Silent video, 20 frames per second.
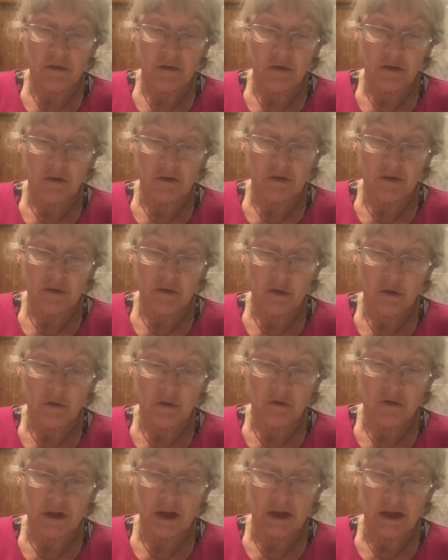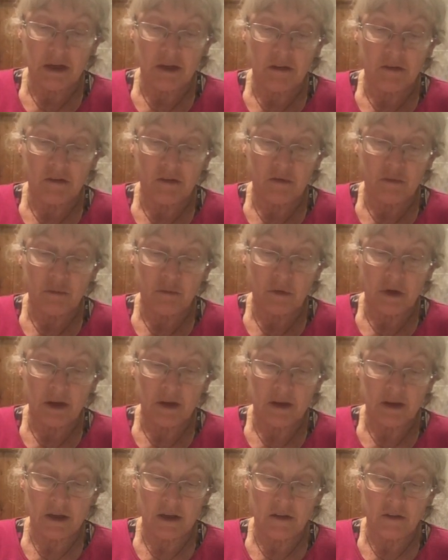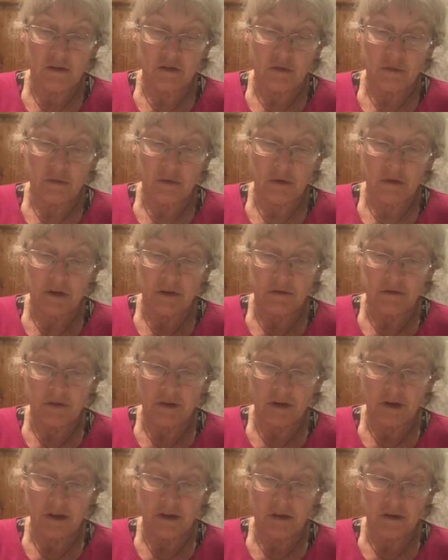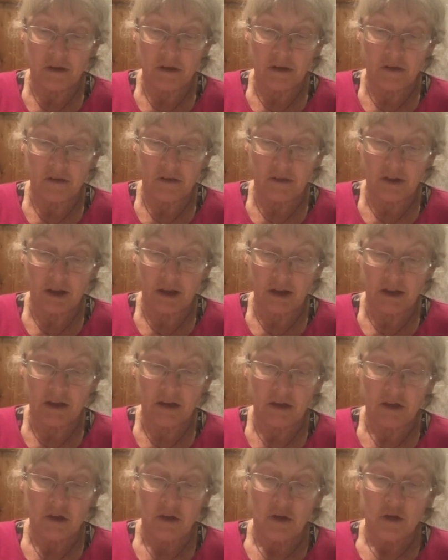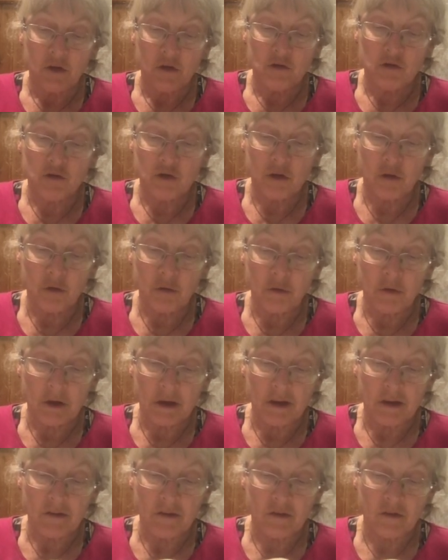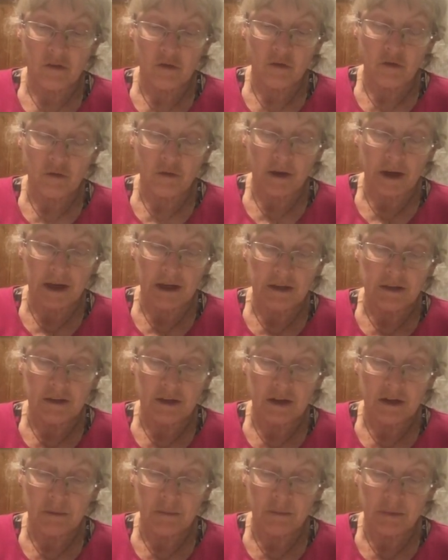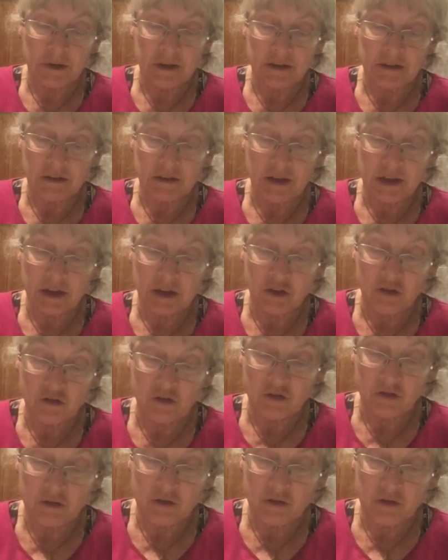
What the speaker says: is no needs, 1 is qualified nursing, 2 is trained habilitation